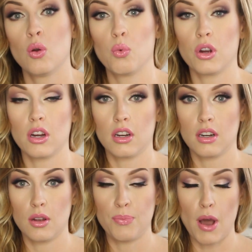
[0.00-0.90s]

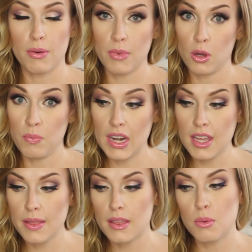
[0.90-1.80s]
were bought with my own
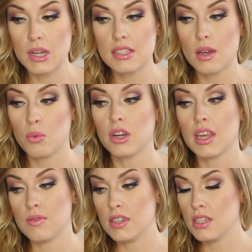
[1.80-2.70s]
money. The ones that were
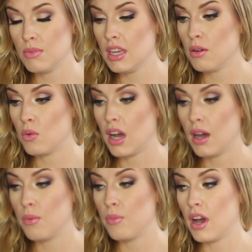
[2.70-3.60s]
gifted to me,
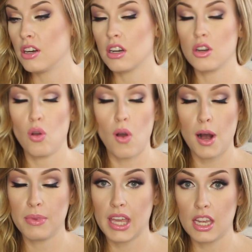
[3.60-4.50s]
I'm under no
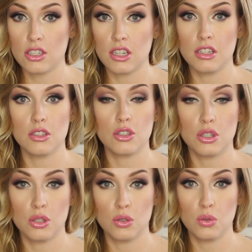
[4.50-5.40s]
obligation
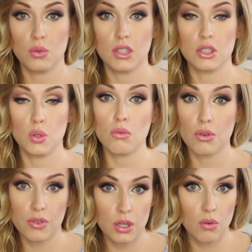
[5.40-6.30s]
to do a
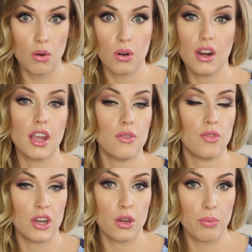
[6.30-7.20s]
review or a
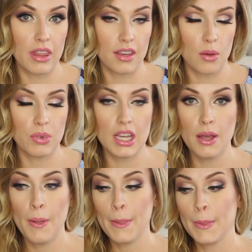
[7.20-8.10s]
video by the
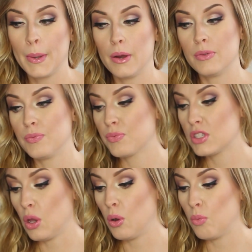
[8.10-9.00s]
company.
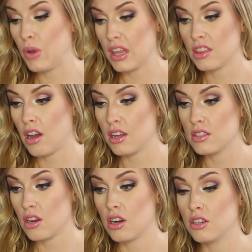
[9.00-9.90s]
So my
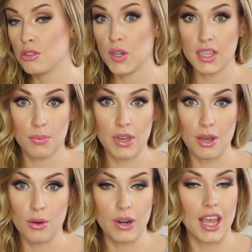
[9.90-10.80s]
thoughts are strictly my
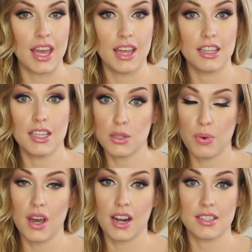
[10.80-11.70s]
own and these are
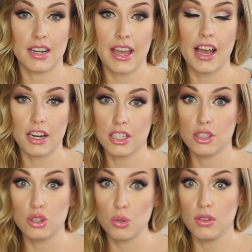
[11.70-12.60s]
products that I actually
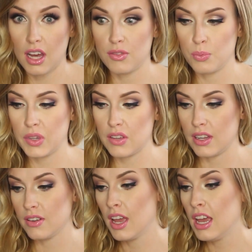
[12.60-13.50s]
do love and believe
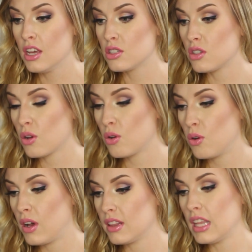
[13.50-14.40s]
in.
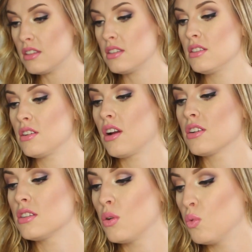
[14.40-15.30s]
So let's
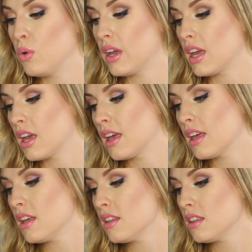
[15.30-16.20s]
start
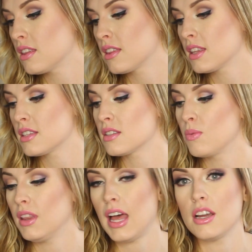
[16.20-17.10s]
with
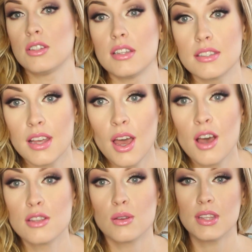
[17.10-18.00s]
some lashes.
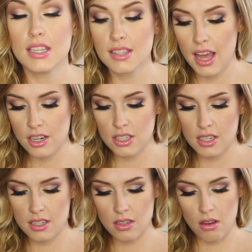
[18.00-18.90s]
So these
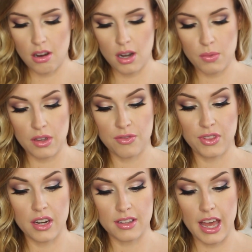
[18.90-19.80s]
lashes are my
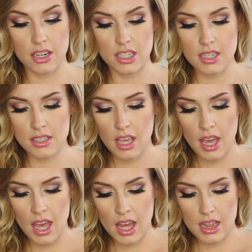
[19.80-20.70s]
Flutter lashes.
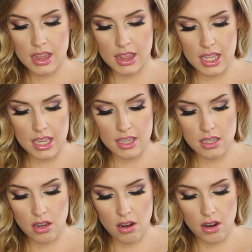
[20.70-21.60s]

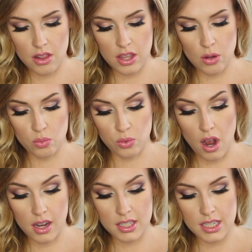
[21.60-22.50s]
These are the
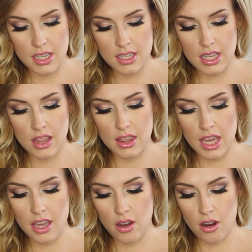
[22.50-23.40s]
Roxy's and
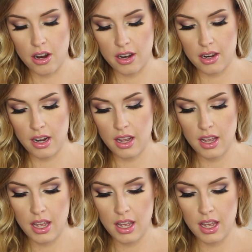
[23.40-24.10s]
they are